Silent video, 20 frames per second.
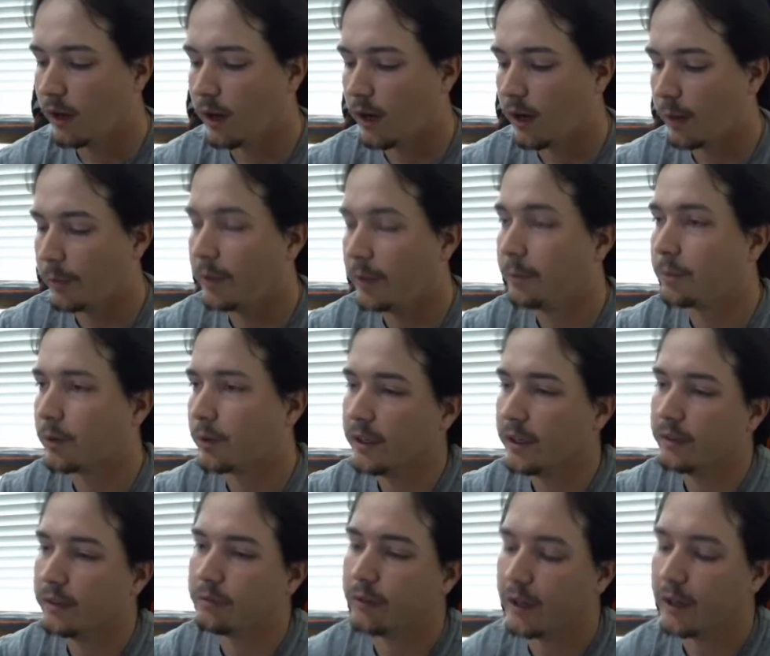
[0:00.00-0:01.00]
I'm in
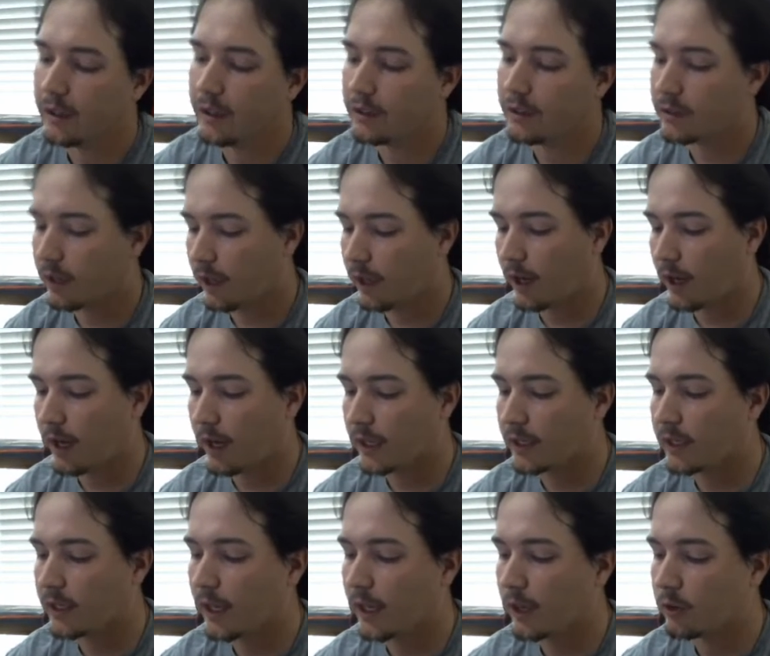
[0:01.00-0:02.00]
breeding phase. I
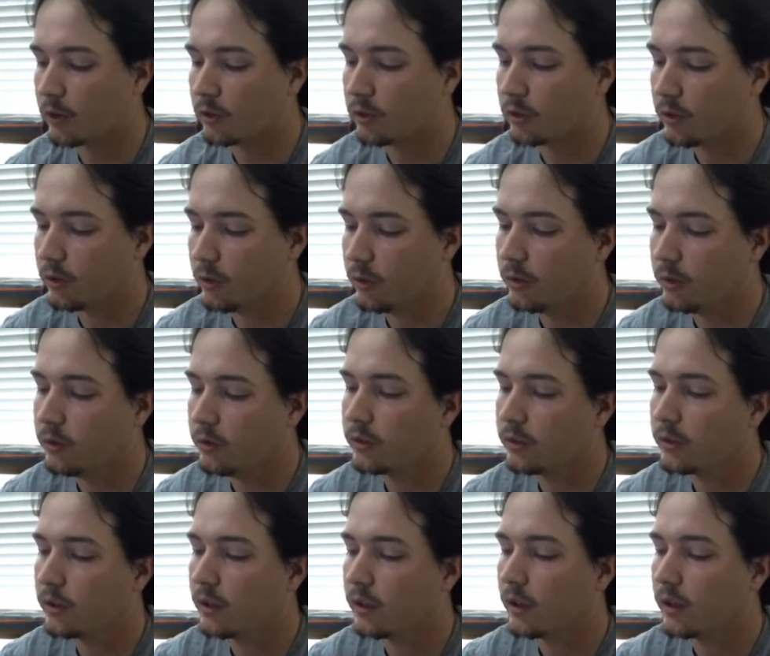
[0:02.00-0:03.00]
can now
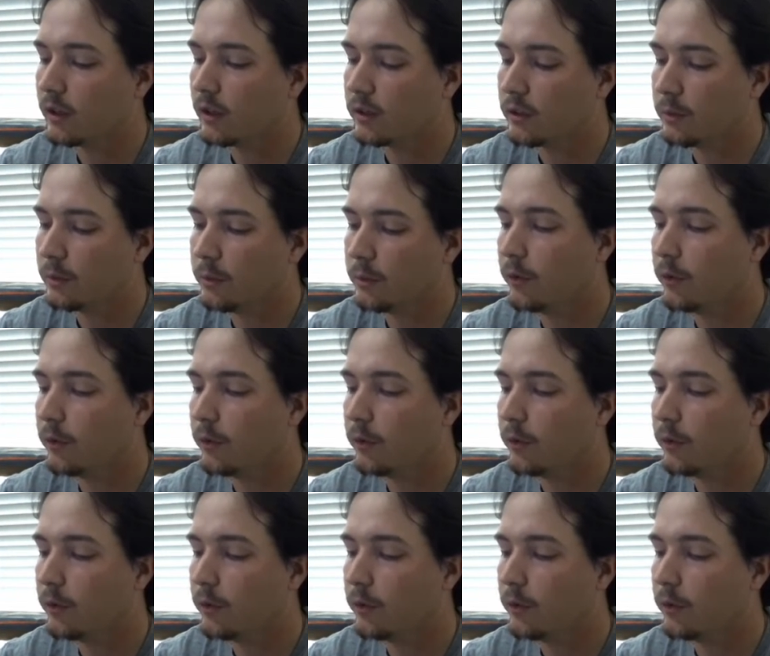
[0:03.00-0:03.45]
choose to